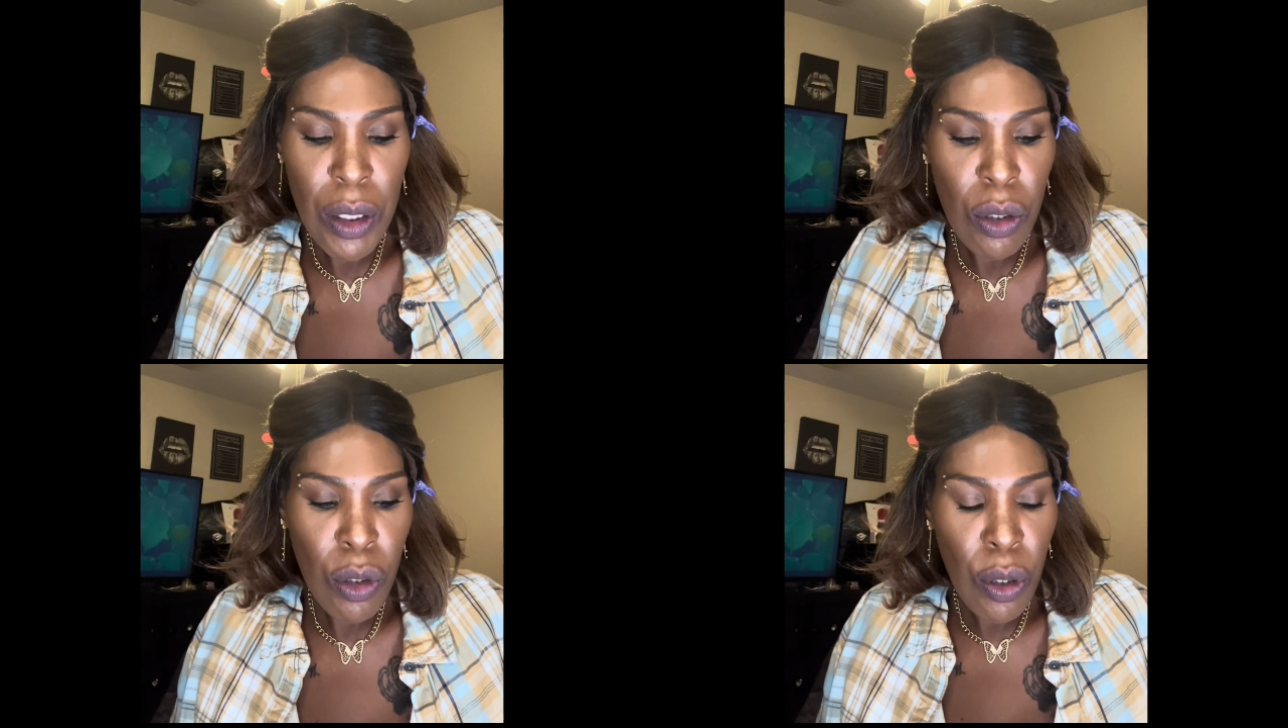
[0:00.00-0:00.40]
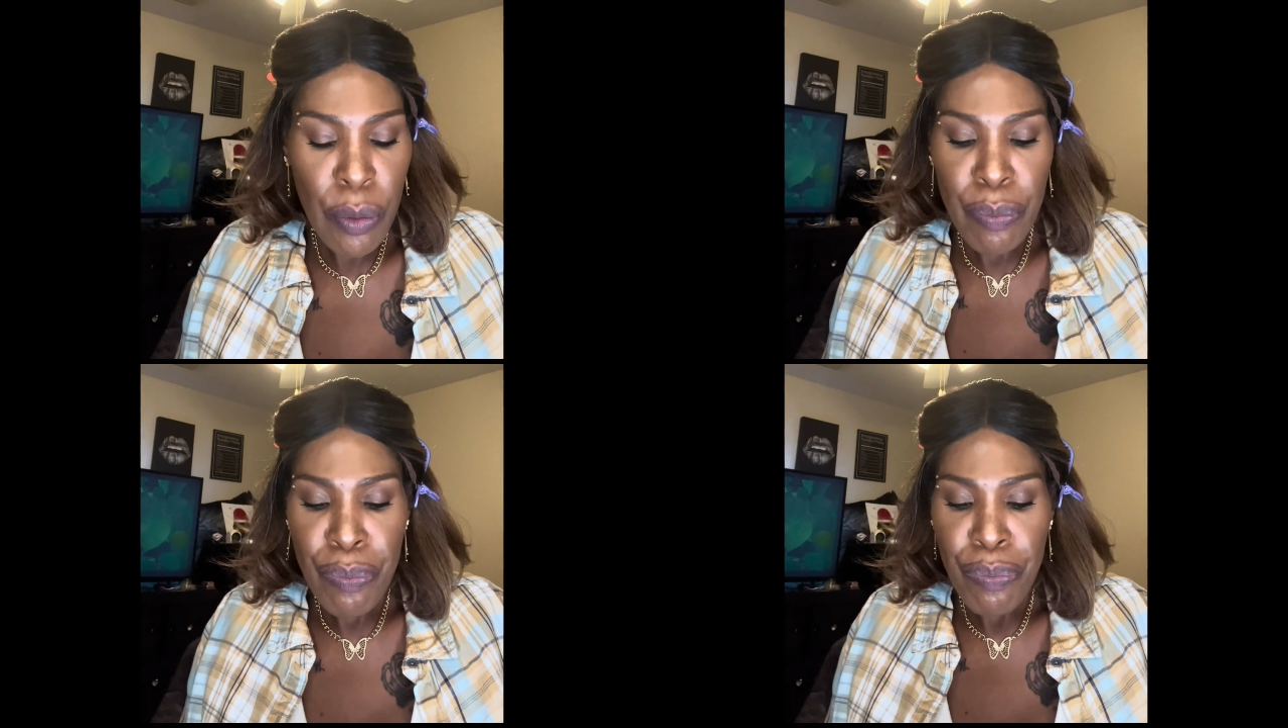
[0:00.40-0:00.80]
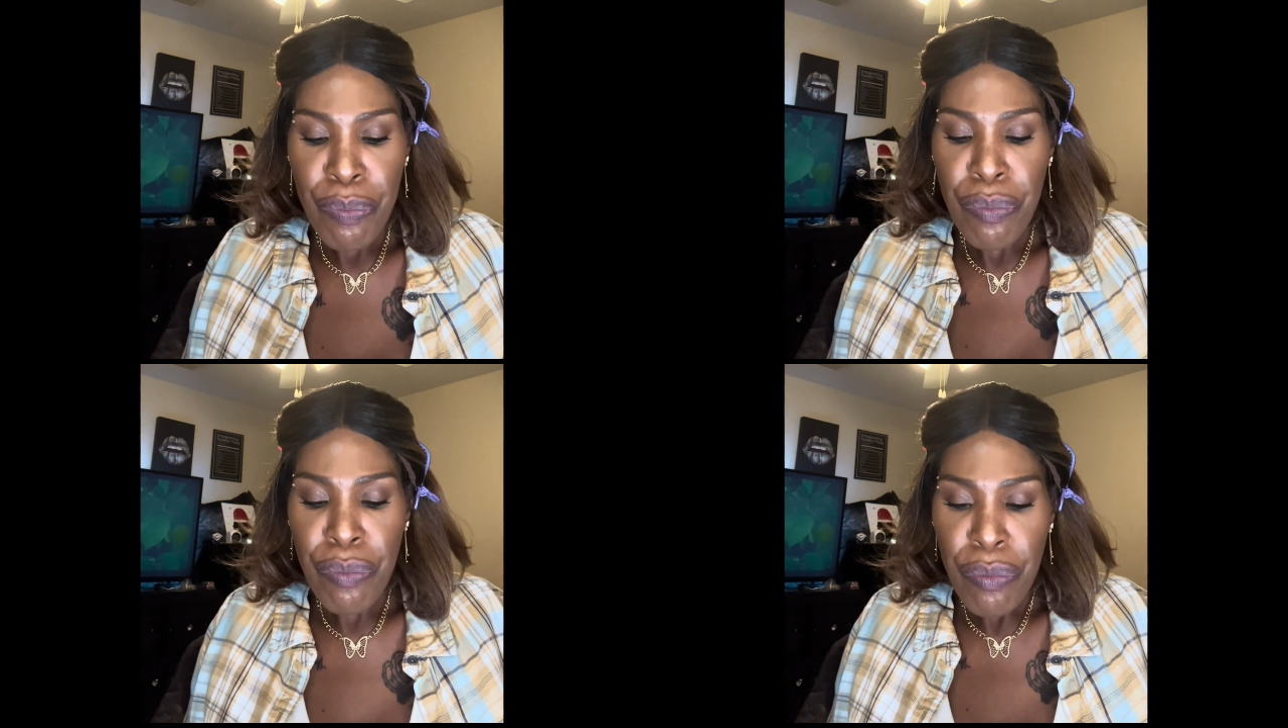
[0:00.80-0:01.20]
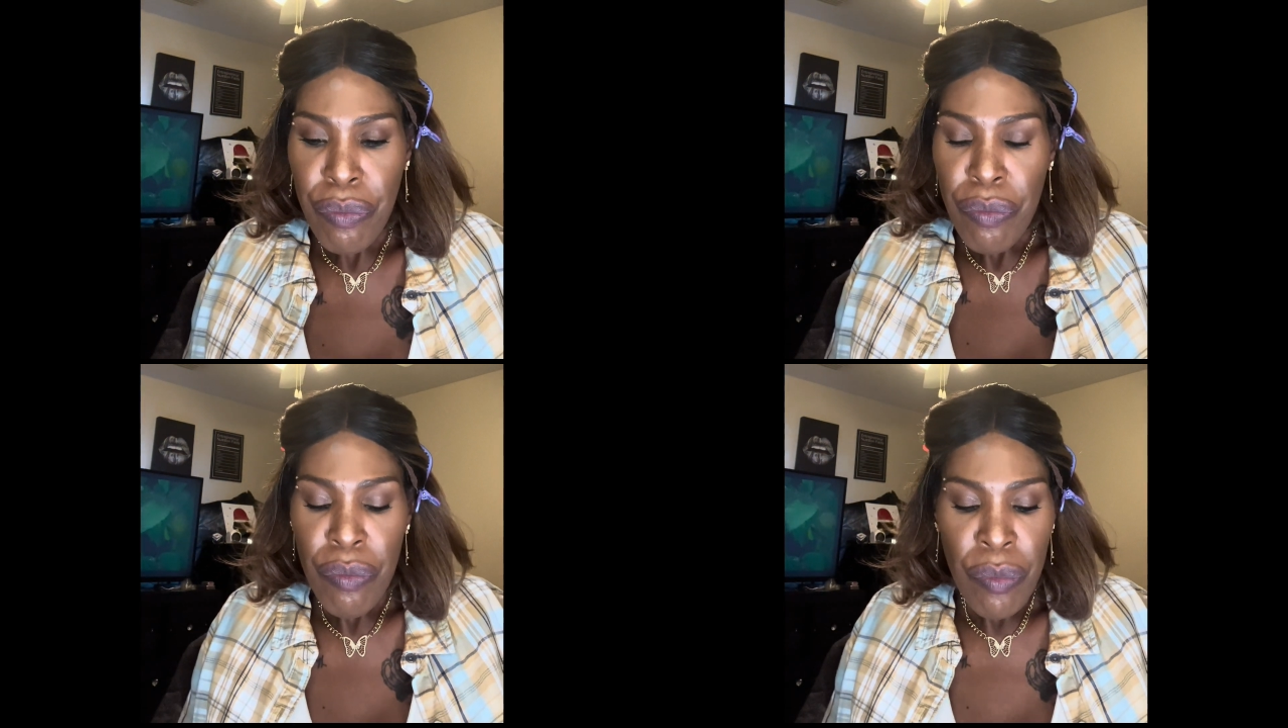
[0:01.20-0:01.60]
So
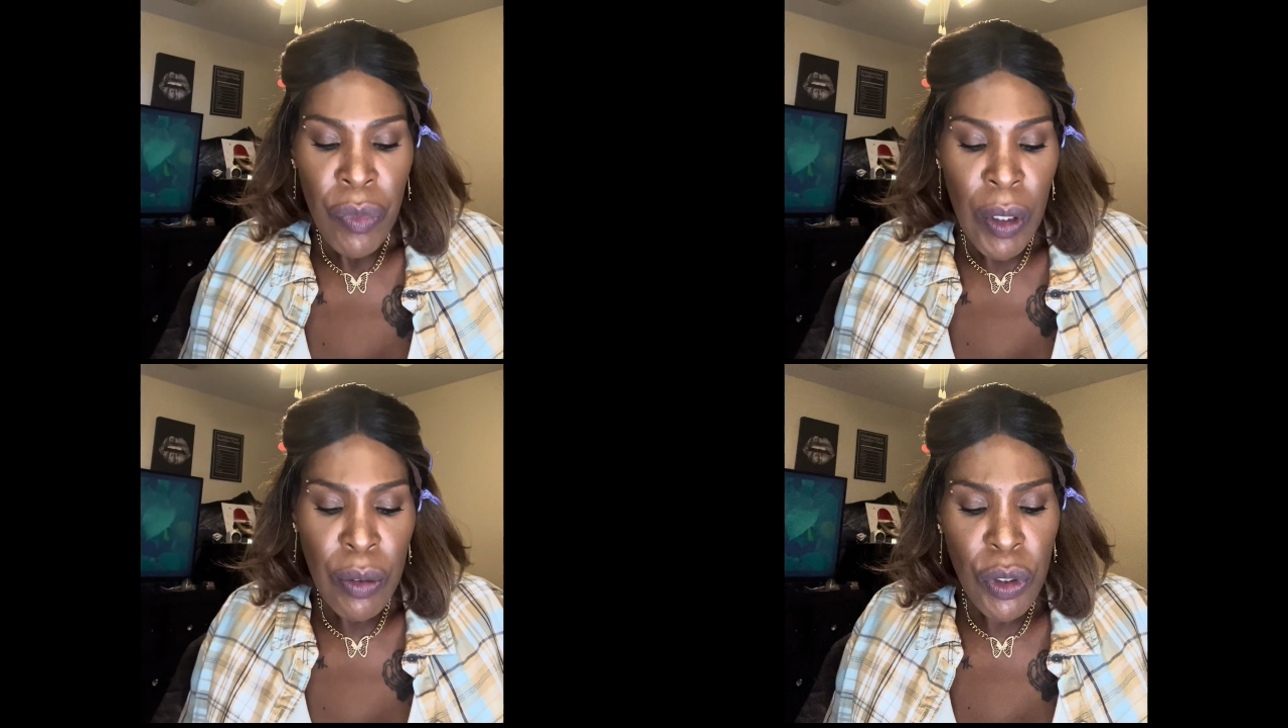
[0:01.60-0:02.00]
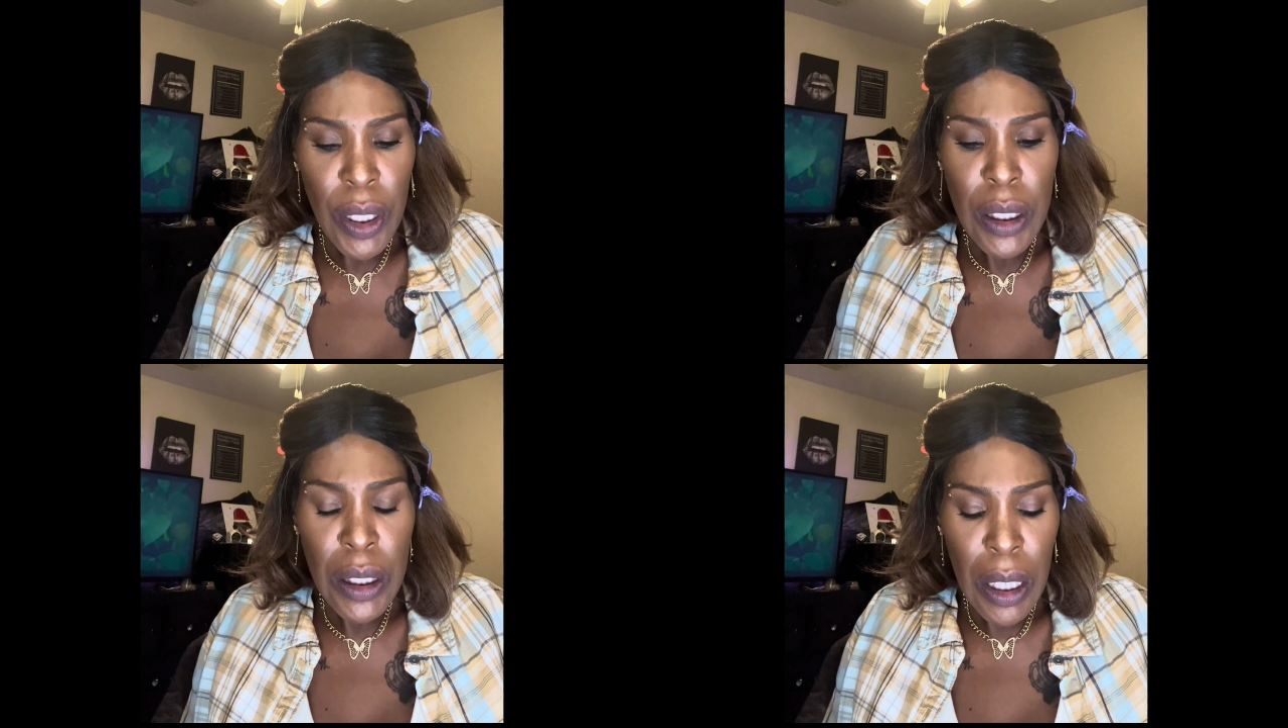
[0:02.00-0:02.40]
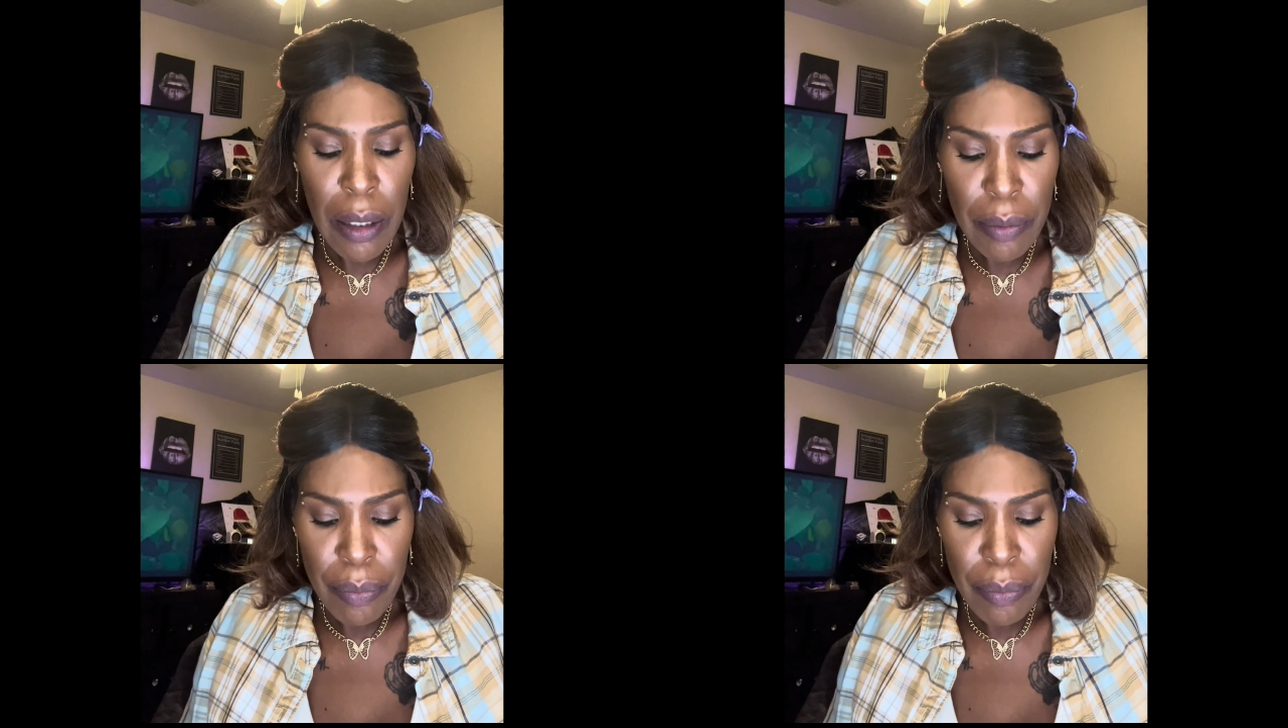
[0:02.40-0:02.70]
try this out.